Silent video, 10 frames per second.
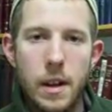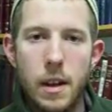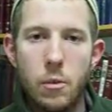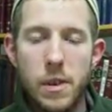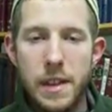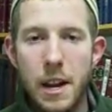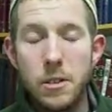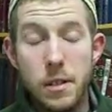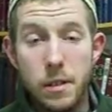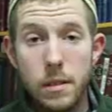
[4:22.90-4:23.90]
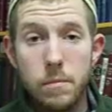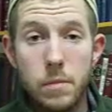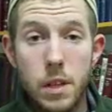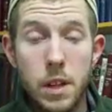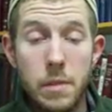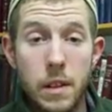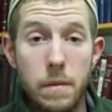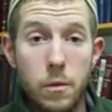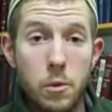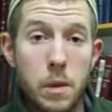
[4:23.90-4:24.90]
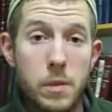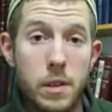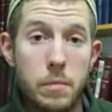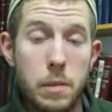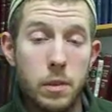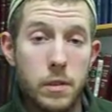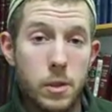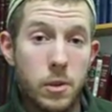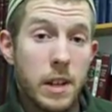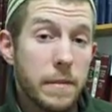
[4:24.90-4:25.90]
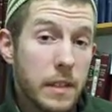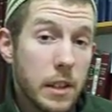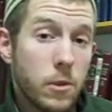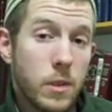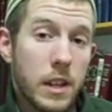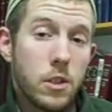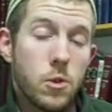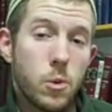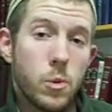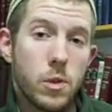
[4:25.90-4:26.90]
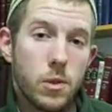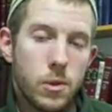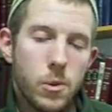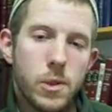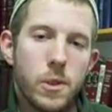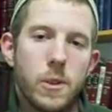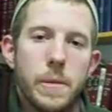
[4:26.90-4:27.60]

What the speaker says: without becoming full members of the people of Israel if they do not choose to do so.